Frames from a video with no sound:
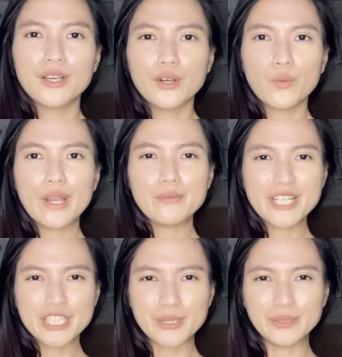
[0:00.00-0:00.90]
When
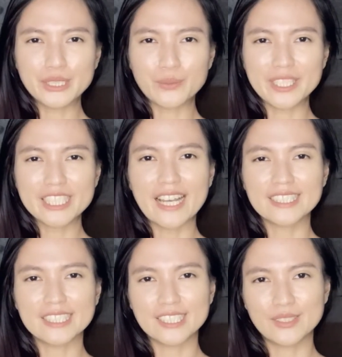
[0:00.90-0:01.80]
we choose which
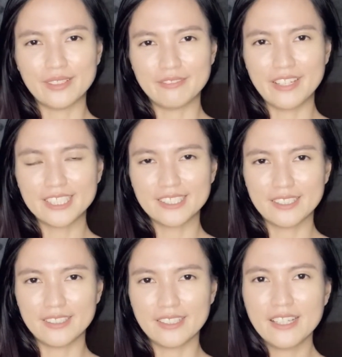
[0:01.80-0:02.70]
assets to invest
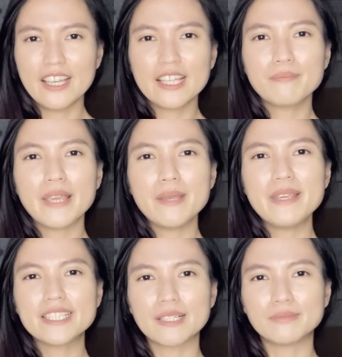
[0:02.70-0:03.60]
in, it may
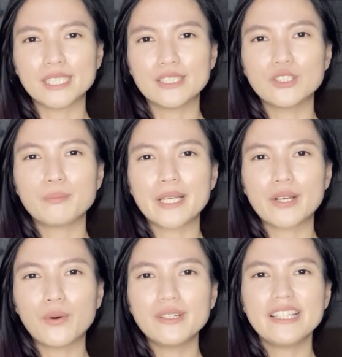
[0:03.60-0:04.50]
be tempting to pick
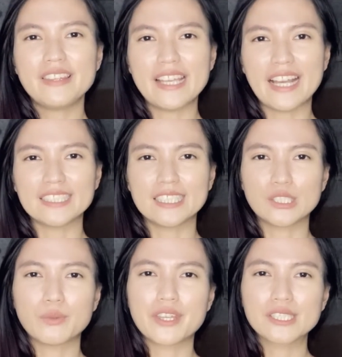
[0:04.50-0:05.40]
only the
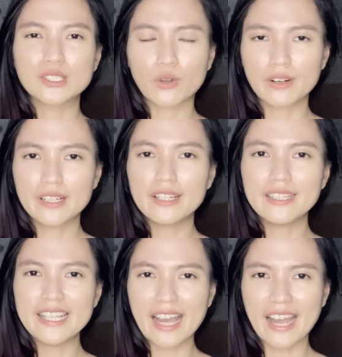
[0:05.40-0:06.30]
assets with
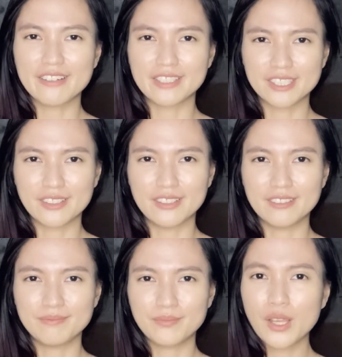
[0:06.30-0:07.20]
historically high
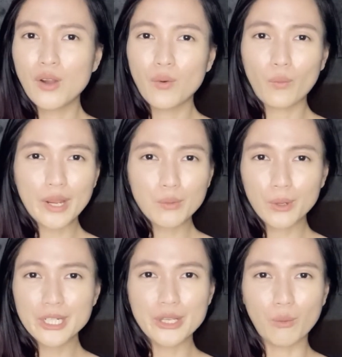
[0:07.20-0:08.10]
return. Why
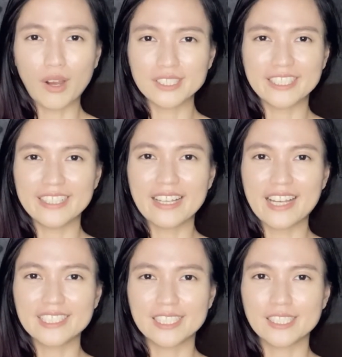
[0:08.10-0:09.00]
would you want to get
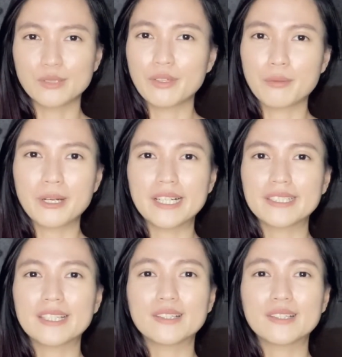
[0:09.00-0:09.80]
assets with predicted